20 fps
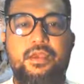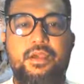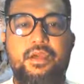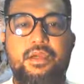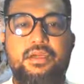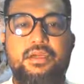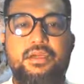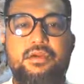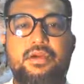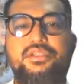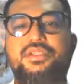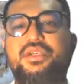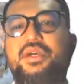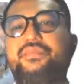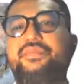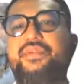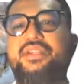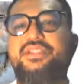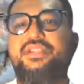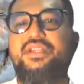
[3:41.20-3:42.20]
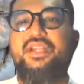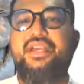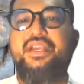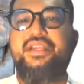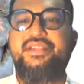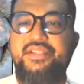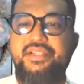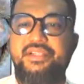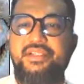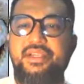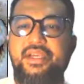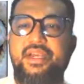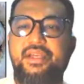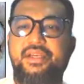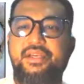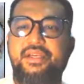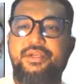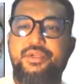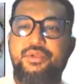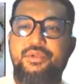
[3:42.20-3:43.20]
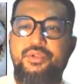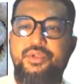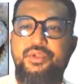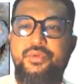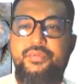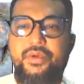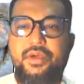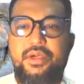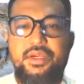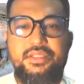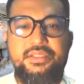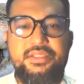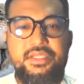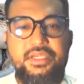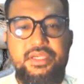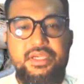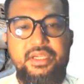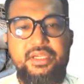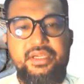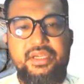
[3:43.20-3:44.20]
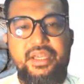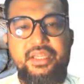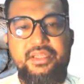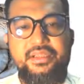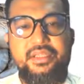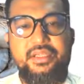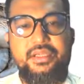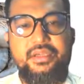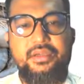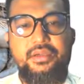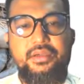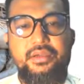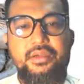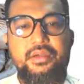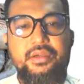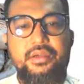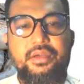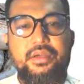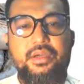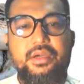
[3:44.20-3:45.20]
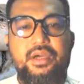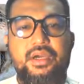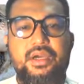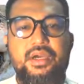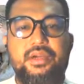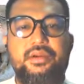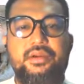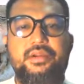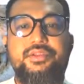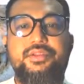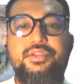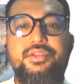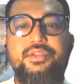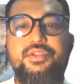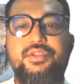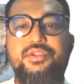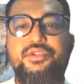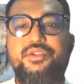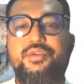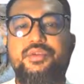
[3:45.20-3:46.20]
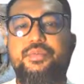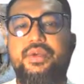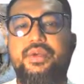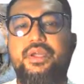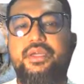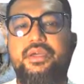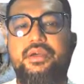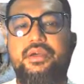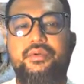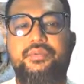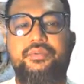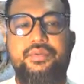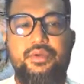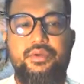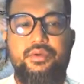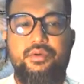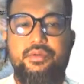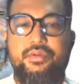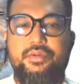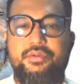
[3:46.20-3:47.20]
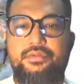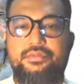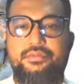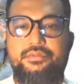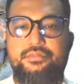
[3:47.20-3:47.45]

The cost of diesel engine and due difficulty in getting a continuous supply of fuel.